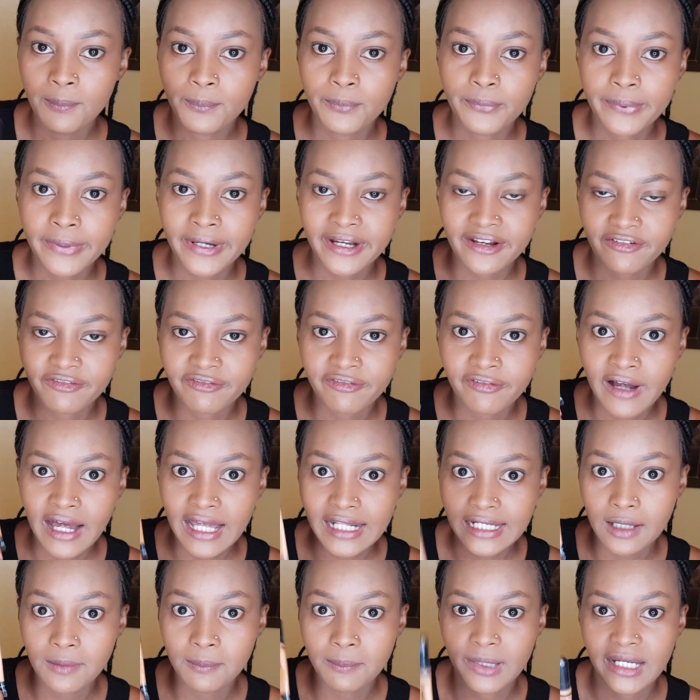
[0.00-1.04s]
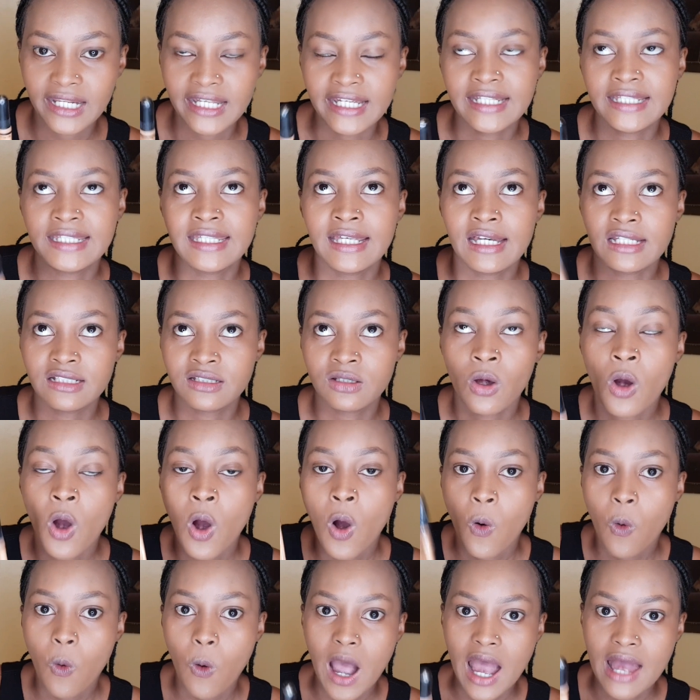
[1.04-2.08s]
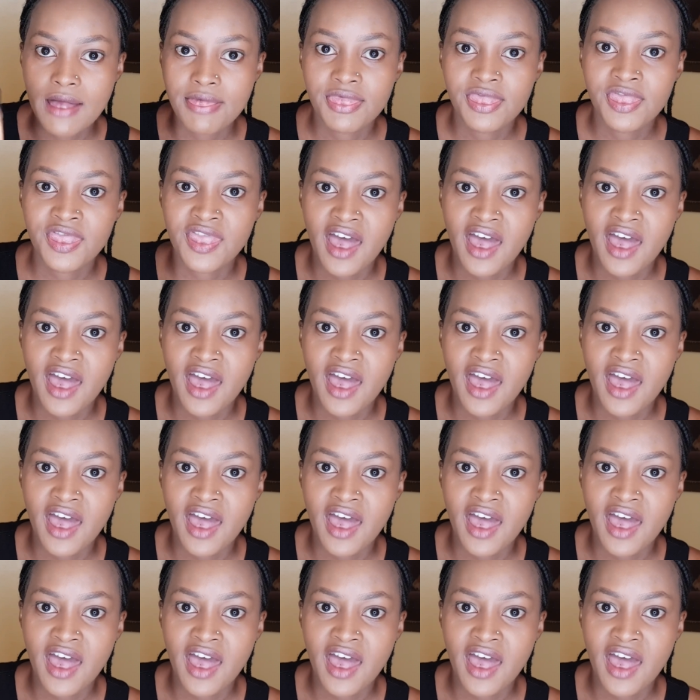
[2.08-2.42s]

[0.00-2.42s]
Preferably get one